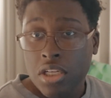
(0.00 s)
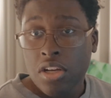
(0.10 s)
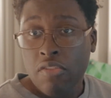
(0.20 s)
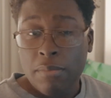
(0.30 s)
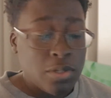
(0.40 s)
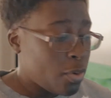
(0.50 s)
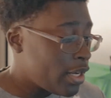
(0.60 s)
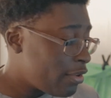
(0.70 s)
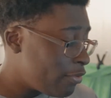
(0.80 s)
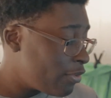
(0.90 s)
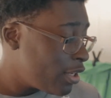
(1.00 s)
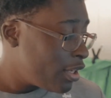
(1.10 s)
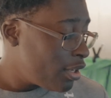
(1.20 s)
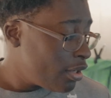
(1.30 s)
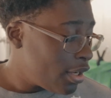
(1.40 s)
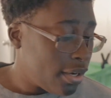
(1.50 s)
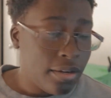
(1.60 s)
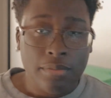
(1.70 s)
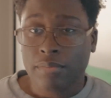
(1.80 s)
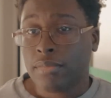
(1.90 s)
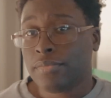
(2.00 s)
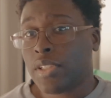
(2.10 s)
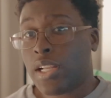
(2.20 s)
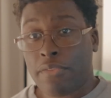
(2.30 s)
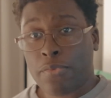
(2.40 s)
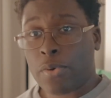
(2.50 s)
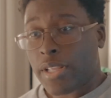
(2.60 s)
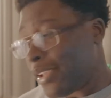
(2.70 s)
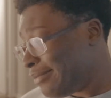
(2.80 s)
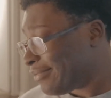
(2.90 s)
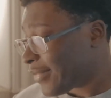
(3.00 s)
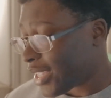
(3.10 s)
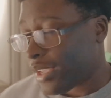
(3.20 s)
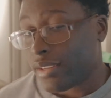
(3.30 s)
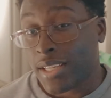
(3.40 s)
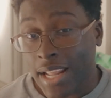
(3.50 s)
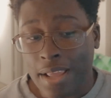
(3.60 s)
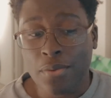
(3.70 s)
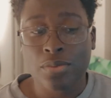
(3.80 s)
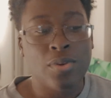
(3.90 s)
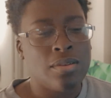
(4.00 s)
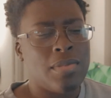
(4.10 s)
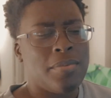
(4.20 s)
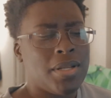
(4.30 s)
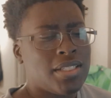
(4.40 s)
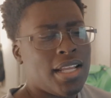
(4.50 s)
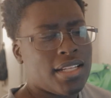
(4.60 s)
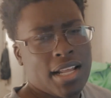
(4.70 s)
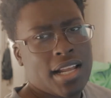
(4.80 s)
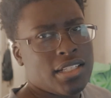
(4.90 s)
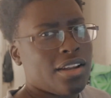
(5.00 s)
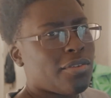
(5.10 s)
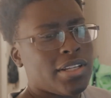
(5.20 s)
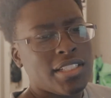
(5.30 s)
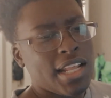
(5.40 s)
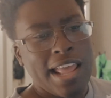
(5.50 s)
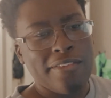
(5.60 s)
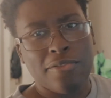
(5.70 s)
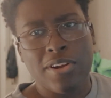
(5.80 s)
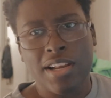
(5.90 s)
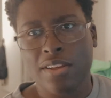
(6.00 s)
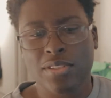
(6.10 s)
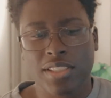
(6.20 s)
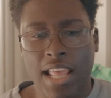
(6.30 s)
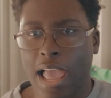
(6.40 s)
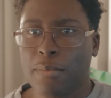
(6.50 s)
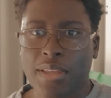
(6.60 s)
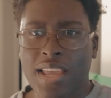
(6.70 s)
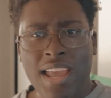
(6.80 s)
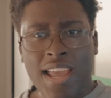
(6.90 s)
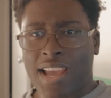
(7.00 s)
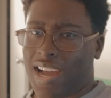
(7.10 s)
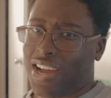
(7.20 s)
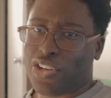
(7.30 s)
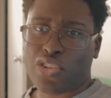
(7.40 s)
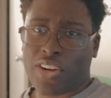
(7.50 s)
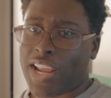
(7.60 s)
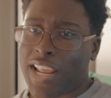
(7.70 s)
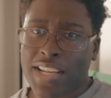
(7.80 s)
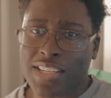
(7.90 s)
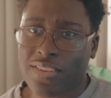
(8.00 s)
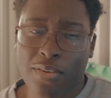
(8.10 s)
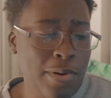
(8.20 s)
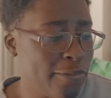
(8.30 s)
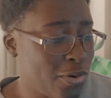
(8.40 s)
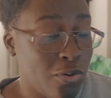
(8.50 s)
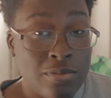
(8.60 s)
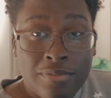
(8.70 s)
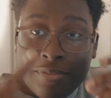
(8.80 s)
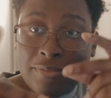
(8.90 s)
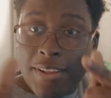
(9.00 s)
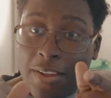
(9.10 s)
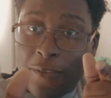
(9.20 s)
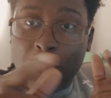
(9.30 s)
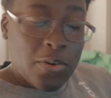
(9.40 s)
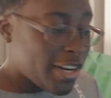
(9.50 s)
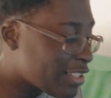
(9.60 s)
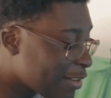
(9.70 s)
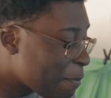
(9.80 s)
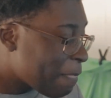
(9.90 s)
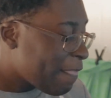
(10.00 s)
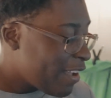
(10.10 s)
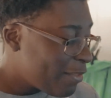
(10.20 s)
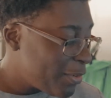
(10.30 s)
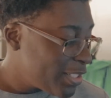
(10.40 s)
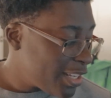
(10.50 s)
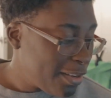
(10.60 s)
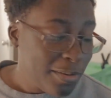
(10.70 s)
November 20th, 11:48. Today was one of my best days. Like, I generally just have fun. I was just happy. Trades on my phone, Forex, was